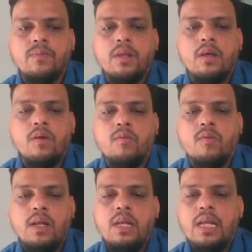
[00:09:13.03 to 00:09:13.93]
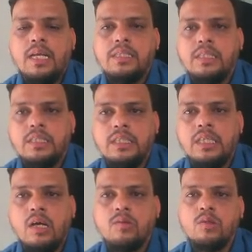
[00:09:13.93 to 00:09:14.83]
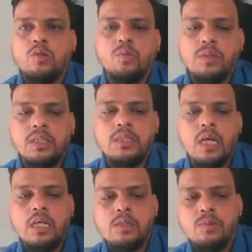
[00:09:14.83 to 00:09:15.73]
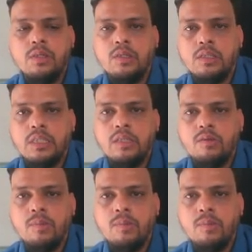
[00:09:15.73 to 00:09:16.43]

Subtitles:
1,60,000 rupees has been received by